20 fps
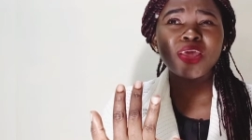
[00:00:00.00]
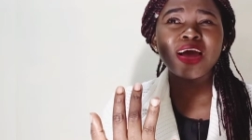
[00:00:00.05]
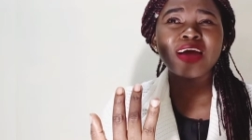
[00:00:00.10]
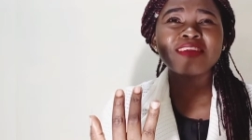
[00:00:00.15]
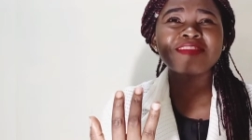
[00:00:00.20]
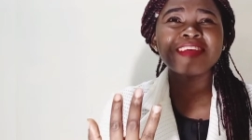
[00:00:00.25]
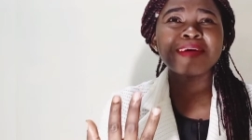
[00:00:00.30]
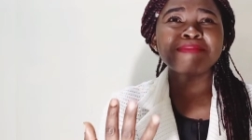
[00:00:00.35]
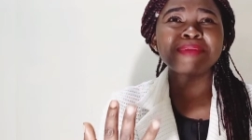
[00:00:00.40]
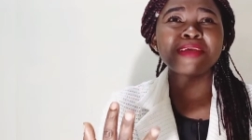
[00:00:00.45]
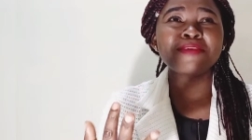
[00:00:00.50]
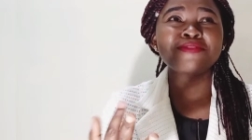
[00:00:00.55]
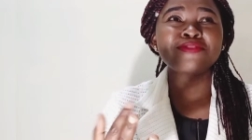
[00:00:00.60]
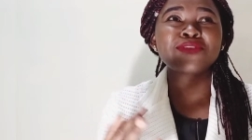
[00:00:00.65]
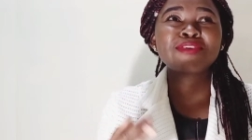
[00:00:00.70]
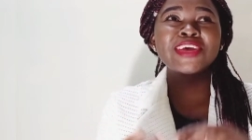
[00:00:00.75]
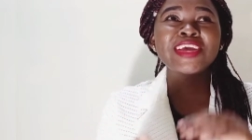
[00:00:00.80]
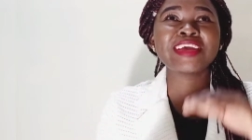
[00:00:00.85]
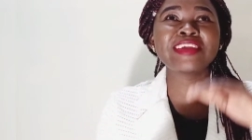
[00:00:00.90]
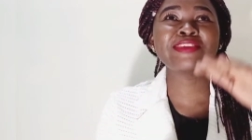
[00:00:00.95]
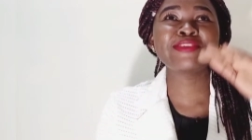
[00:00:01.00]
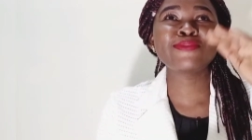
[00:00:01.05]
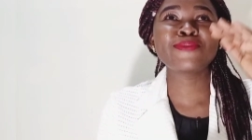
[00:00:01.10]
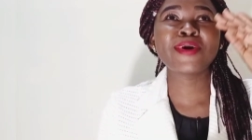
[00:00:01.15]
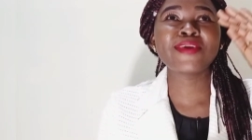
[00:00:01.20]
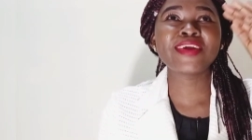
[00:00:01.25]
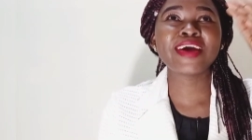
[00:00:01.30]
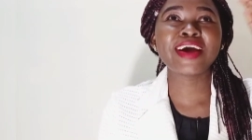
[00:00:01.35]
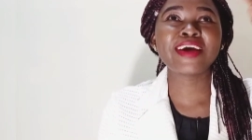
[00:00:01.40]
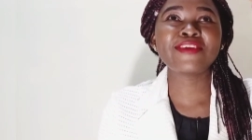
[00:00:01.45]
and sometimes you hit
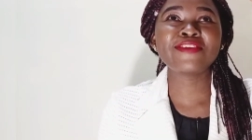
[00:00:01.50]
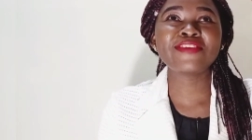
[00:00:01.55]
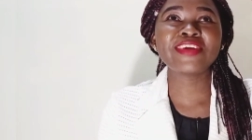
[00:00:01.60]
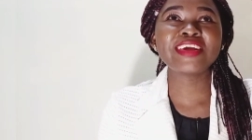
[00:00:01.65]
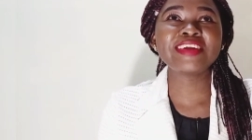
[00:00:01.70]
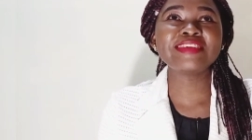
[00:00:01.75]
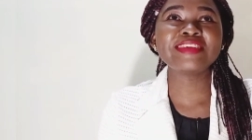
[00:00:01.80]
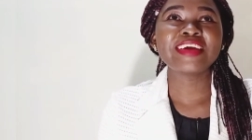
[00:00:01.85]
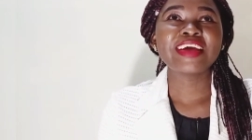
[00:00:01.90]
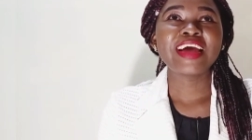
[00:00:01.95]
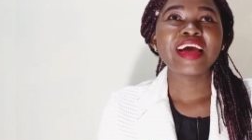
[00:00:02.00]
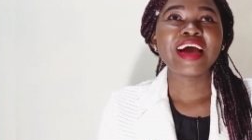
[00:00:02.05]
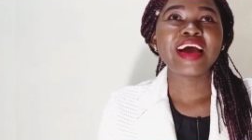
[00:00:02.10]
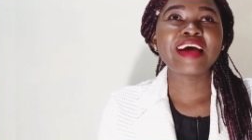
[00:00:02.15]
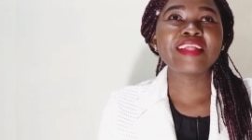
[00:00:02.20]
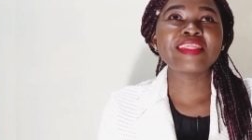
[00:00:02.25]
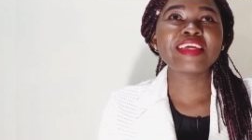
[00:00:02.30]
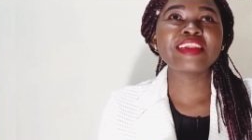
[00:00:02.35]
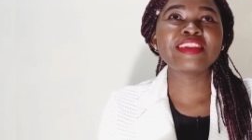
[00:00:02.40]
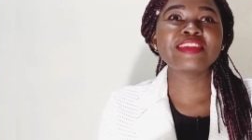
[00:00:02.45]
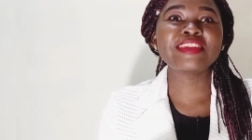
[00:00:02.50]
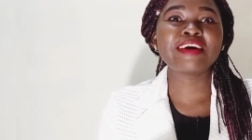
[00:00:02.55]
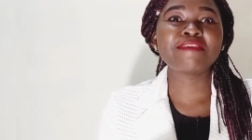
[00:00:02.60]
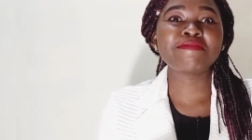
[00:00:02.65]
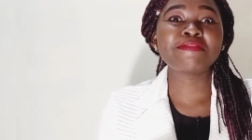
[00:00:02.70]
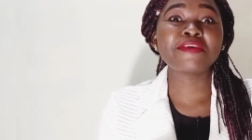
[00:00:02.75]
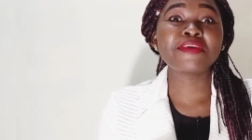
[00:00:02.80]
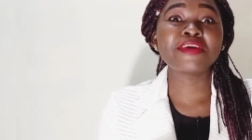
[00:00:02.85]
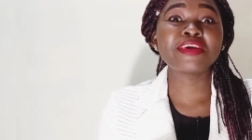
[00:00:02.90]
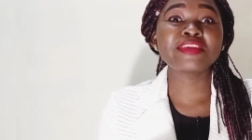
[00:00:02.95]
100 and then the
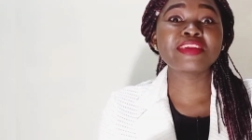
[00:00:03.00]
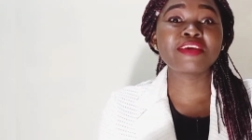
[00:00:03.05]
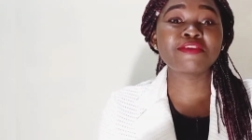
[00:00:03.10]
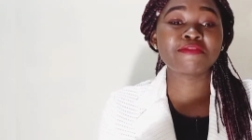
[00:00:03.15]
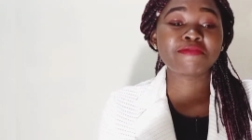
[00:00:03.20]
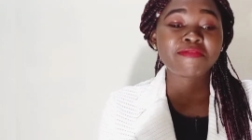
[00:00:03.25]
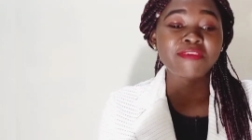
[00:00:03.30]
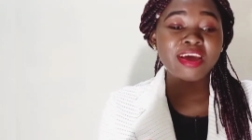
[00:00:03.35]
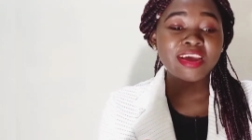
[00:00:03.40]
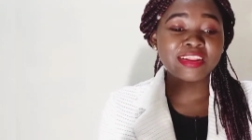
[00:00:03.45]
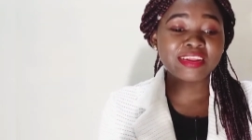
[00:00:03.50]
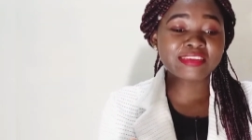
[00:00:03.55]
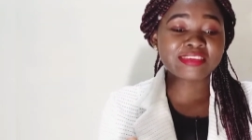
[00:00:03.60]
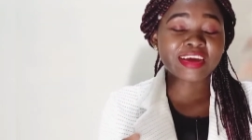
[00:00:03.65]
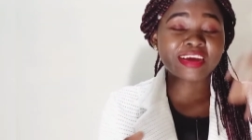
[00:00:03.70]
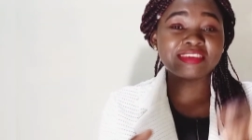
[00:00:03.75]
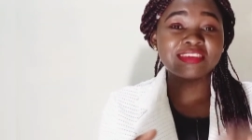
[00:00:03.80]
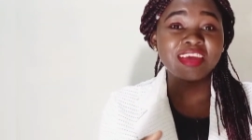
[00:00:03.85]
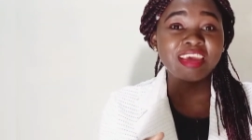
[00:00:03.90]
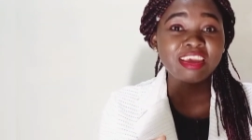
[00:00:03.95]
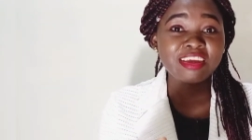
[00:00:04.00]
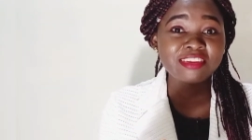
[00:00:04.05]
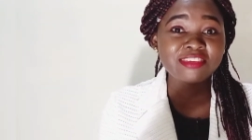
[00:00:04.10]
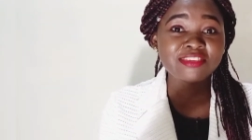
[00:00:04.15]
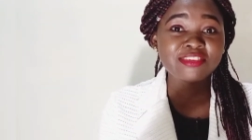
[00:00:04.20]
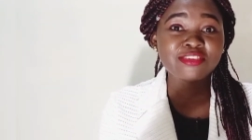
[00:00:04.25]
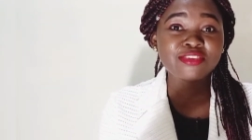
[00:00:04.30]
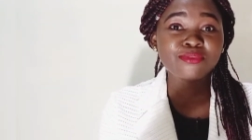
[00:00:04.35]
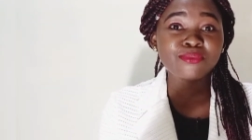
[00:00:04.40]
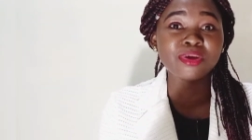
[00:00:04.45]
following day you find it at
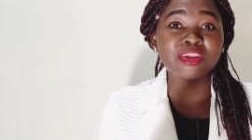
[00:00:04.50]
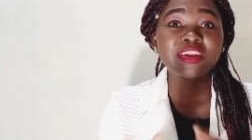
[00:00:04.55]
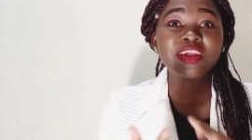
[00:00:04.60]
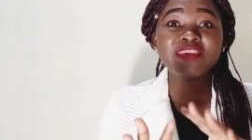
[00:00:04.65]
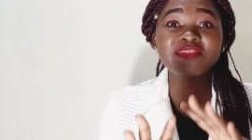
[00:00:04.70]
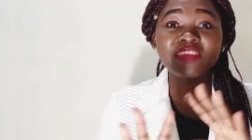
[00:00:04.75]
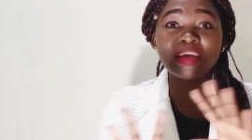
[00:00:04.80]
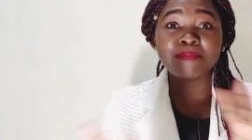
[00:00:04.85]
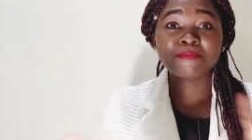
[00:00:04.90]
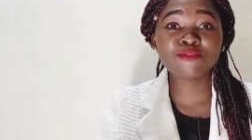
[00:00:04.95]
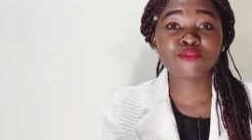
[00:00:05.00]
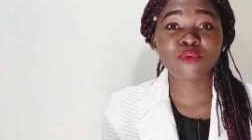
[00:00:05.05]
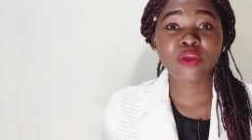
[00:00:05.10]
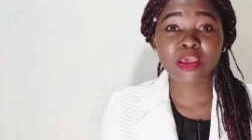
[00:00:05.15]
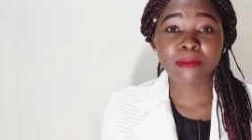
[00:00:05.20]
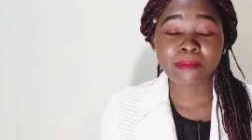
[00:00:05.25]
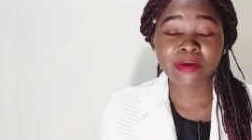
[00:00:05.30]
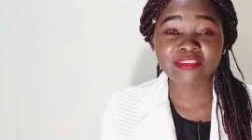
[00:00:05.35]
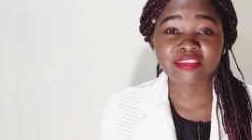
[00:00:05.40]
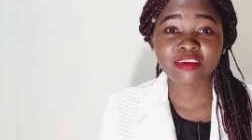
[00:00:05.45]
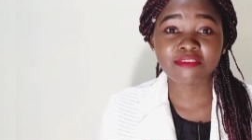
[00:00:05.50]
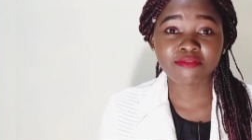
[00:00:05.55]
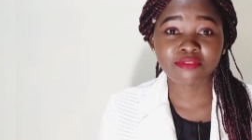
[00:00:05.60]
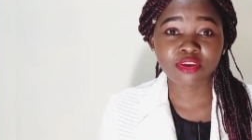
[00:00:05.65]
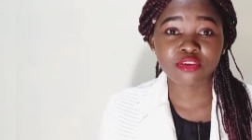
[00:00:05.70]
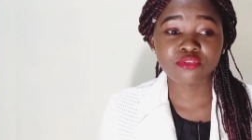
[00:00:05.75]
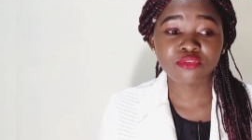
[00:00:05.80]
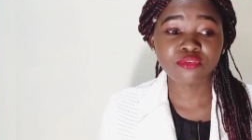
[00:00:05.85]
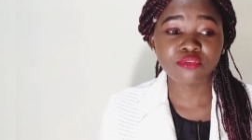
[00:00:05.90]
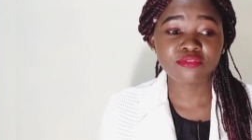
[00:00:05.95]
80 when the subscribers have
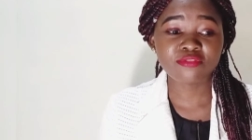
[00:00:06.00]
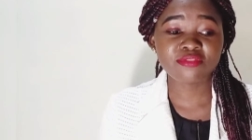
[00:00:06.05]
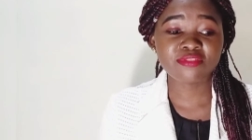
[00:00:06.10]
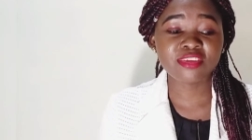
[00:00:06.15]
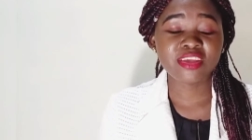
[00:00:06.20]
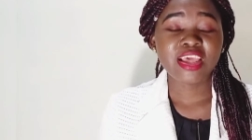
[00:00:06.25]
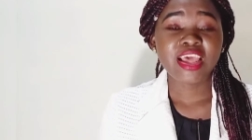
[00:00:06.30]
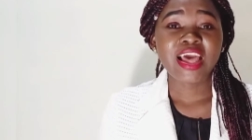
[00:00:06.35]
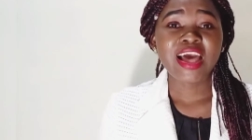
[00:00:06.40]
reduced,